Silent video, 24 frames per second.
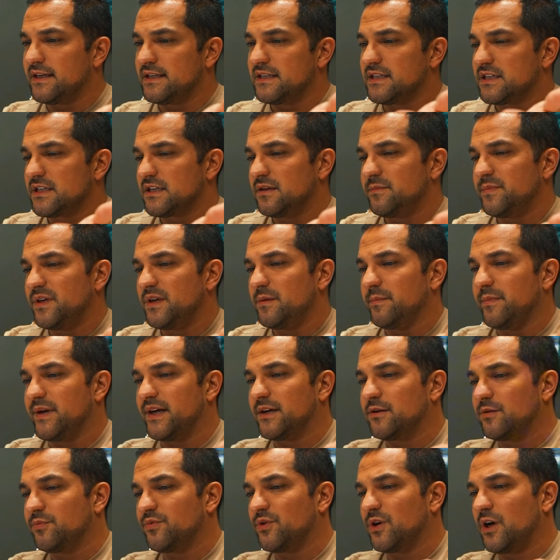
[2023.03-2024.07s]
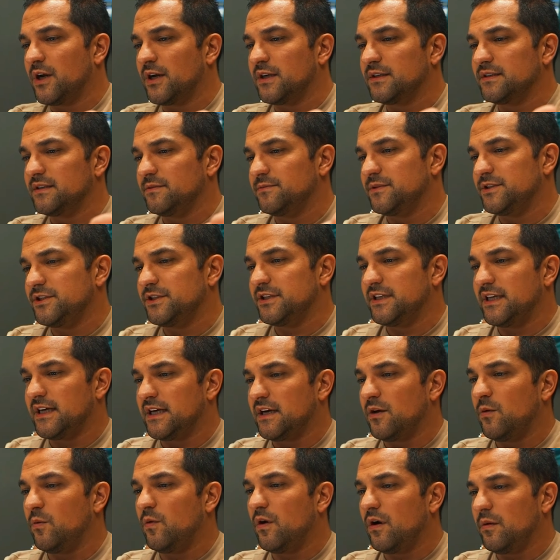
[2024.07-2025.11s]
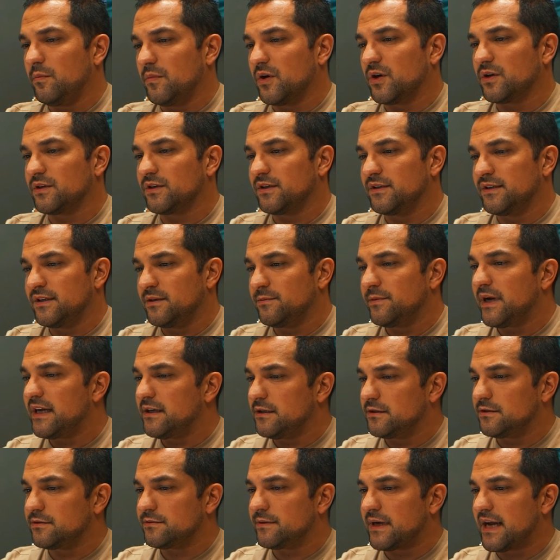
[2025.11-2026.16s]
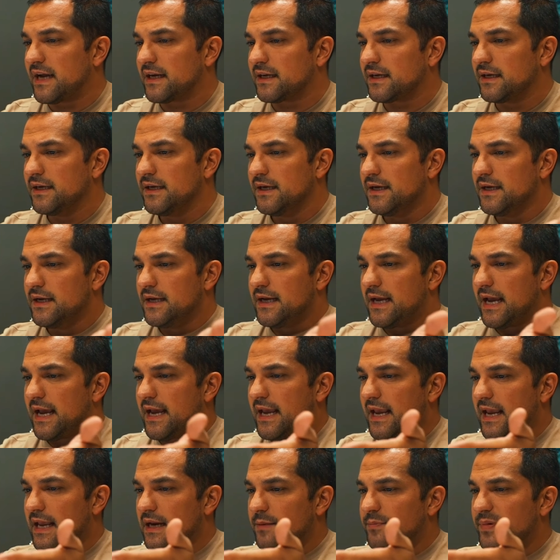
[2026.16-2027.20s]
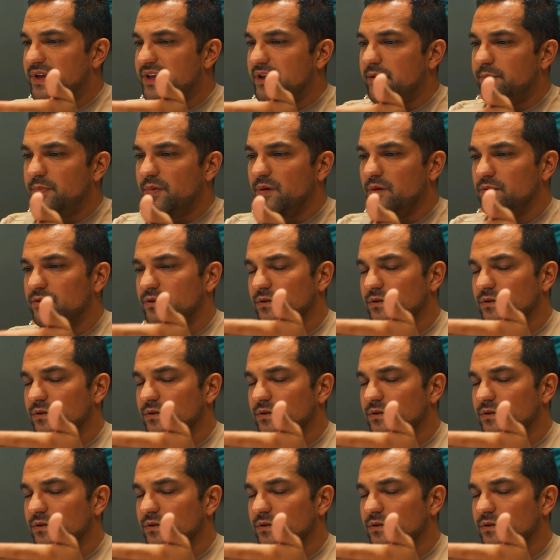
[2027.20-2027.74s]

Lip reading: and it's going to be a better product than what you get at Walmart on their regular rack. And people